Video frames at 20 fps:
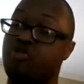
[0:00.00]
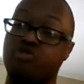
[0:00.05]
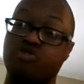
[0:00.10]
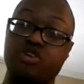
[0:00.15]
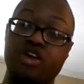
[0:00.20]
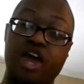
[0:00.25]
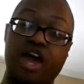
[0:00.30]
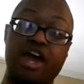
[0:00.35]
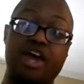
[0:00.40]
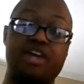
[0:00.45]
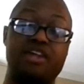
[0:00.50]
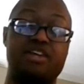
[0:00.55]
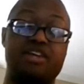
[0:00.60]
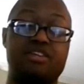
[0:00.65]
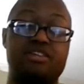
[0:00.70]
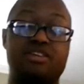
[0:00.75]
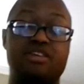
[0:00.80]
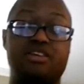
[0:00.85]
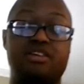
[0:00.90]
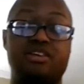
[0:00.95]

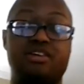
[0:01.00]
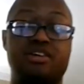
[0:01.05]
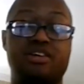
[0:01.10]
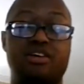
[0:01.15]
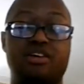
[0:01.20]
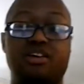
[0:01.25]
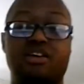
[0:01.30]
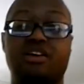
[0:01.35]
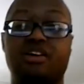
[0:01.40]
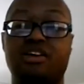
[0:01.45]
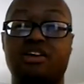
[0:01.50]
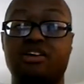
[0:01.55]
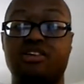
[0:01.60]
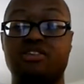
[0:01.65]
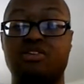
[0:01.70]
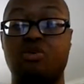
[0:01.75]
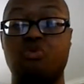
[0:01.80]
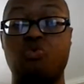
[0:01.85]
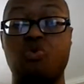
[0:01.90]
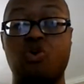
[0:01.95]
created
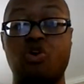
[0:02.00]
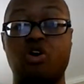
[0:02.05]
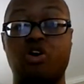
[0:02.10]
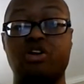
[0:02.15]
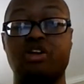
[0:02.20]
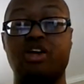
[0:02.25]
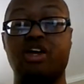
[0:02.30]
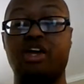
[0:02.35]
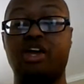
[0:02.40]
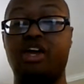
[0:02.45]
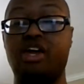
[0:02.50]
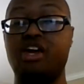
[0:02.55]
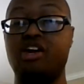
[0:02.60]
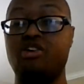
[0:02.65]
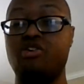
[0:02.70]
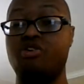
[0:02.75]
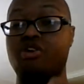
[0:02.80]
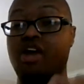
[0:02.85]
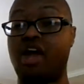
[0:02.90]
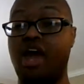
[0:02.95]
the world, He
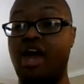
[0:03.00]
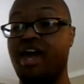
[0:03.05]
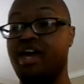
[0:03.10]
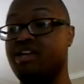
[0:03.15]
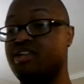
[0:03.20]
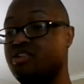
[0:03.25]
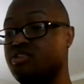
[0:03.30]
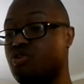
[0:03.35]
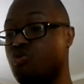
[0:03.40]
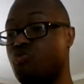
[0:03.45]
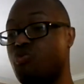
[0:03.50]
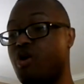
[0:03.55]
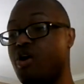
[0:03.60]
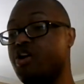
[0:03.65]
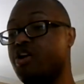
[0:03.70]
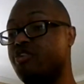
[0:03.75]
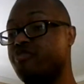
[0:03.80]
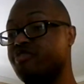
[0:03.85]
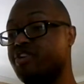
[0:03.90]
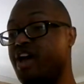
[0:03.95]
created the
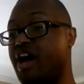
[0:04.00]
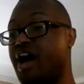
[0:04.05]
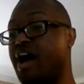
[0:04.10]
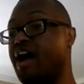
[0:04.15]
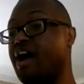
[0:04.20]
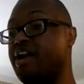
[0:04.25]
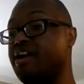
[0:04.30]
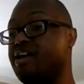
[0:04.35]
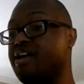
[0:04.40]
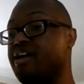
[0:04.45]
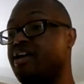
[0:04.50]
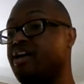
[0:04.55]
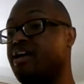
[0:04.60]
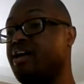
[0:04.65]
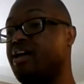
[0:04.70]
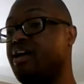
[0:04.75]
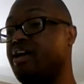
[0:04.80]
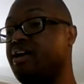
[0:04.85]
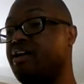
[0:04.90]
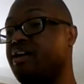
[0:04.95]
Word of God.
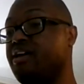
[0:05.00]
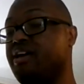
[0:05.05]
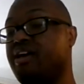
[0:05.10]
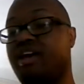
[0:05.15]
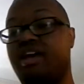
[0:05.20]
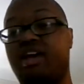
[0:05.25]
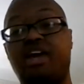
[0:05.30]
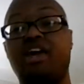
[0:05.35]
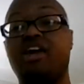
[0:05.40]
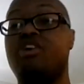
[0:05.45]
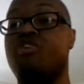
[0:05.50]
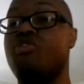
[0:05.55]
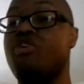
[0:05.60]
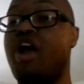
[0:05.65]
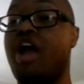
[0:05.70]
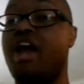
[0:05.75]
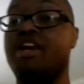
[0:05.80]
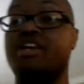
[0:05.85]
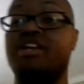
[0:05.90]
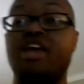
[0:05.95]
He
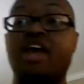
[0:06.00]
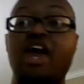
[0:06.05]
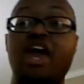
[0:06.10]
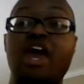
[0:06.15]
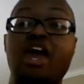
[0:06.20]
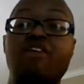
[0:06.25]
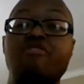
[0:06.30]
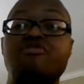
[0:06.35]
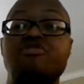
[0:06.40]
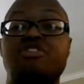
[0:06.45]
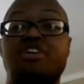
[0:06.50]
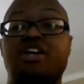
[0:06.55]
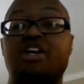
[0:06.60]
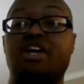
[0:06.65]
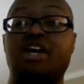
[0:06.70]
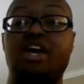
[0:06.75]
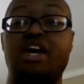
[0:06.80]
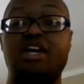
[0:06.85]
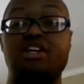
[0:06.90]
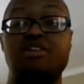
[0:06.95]
created
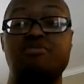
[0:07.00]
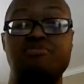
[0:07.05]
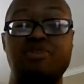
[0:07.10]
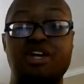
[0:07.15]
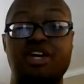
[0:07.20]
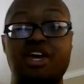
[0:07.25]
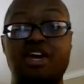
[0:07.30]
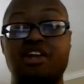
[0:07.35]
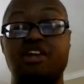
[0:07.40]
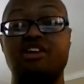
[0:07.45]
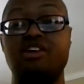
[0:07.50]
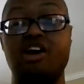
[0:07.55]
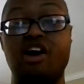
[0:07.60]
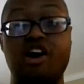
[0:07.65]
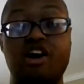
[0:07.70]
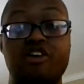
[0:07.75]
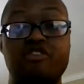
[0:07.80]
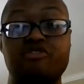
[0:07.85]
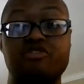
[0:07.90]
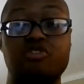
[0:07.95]
everything in the beginning
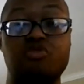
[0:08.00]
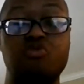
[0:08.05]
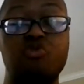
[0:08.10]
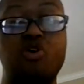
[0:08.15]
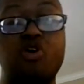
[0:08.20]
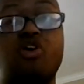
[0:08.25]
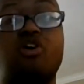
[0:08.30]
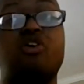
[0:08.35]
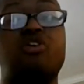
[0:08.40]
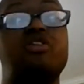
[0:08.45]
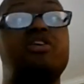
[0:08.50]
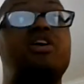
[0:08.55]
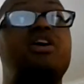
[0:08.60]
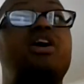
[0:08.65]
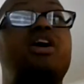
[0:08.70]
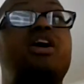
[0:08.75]
of the world.